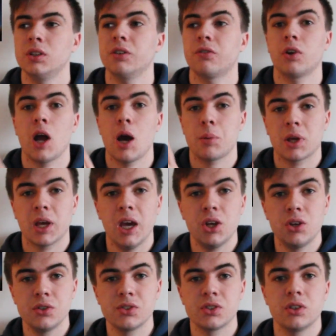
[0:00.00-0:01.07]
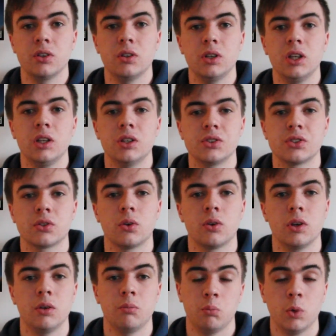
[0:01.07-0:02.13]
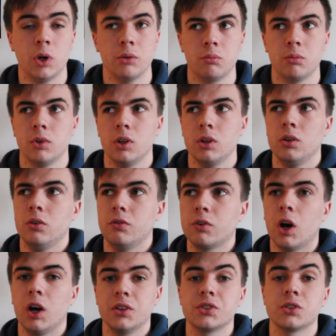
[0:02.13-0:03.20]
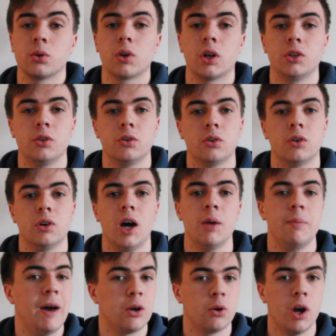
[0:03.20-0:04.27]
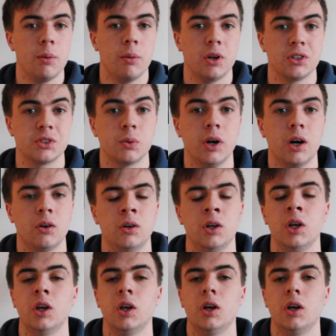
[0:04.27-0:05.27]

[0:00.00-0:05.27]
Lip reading: different applications that need install, well, that you've got installed on your iPad or iPod as well.